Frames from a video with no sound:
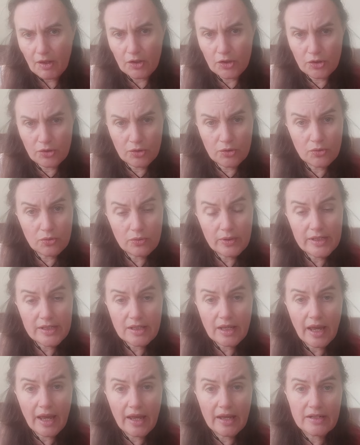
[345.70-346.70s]
You can always
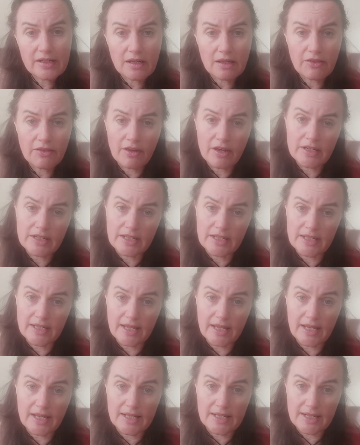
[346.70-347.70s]
get
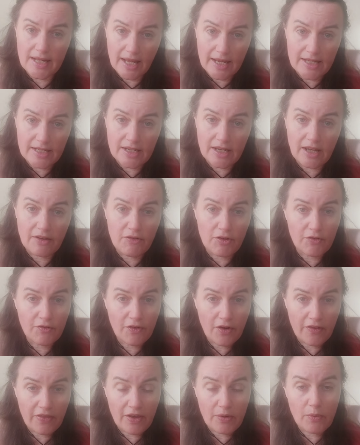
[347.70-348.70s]
30Cs later if you
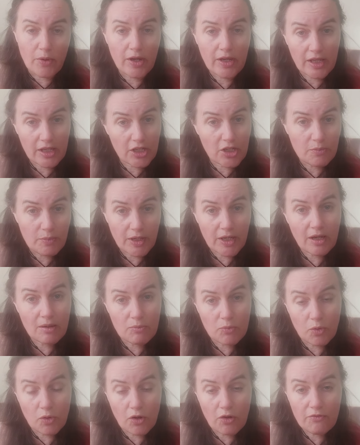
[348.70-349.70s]
find they're working, you become
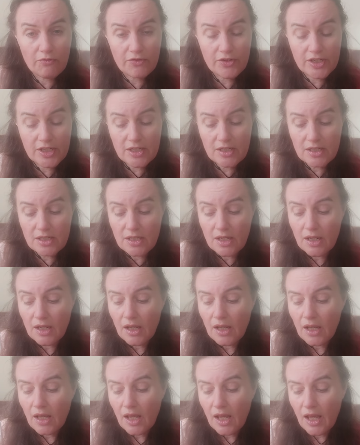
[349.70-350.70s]
more confident.
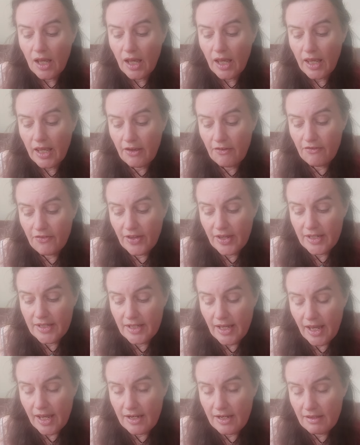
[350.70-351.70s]
If there's
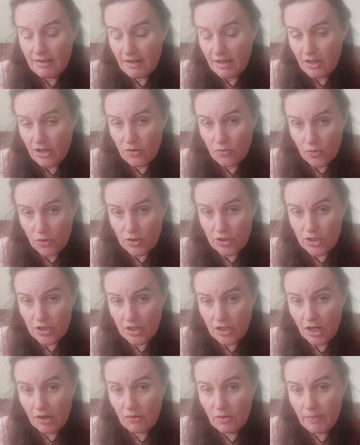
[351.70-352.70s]
anything you want to
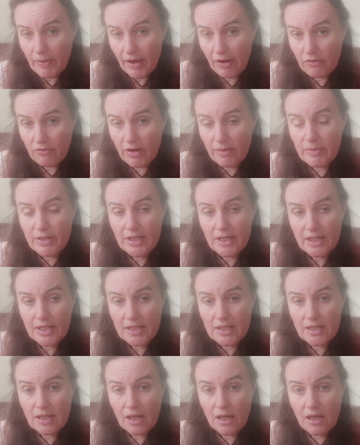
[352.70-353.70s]
know about
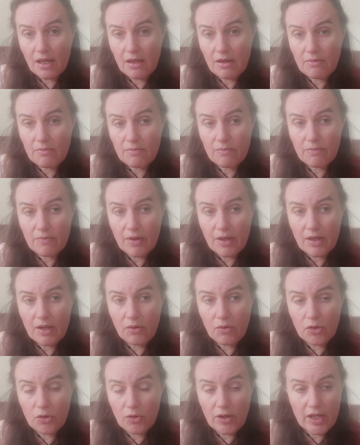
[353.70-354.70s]
remedies,
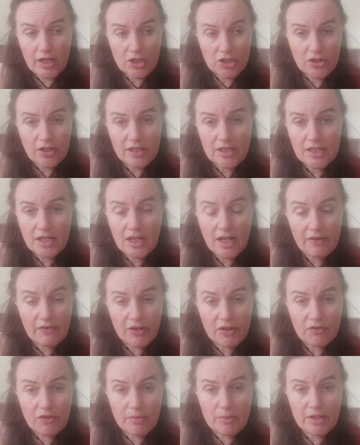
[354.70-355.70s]
or you're interested in
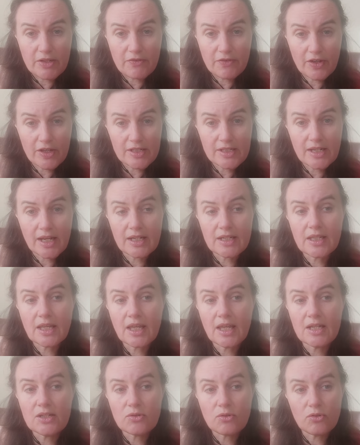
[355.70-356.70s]
having a remedy first aid
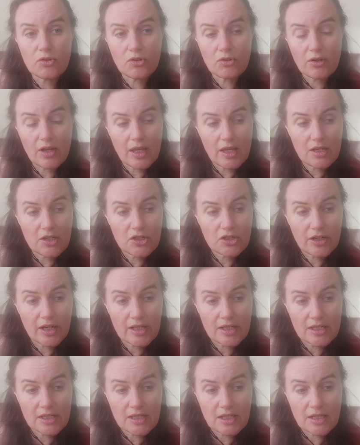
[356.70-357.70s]
kit, or you're
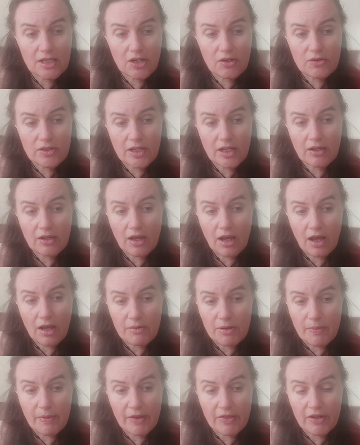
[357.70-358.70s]
interested in using
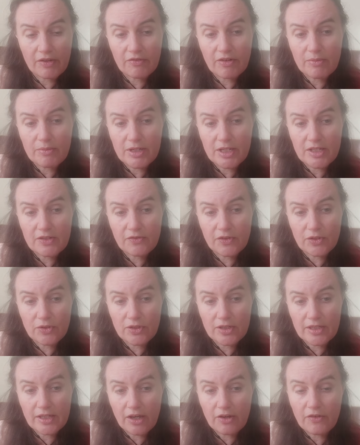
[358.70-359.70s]
homeopathic remedies for
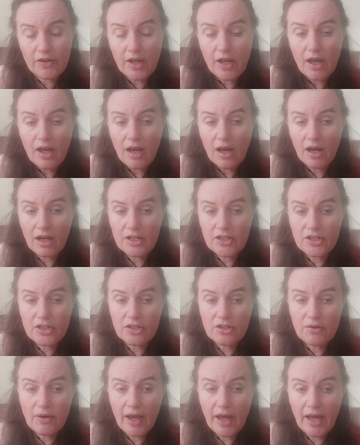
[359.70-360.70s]
yourself, I
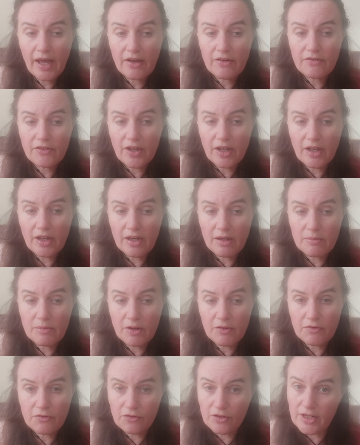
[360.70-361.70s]
do have a
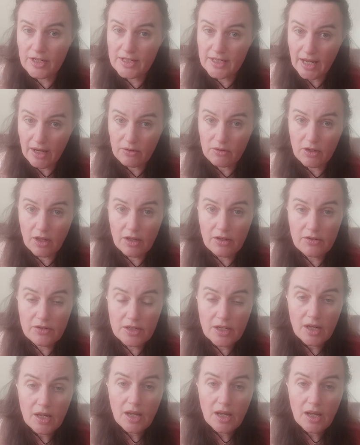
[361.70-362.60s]
free download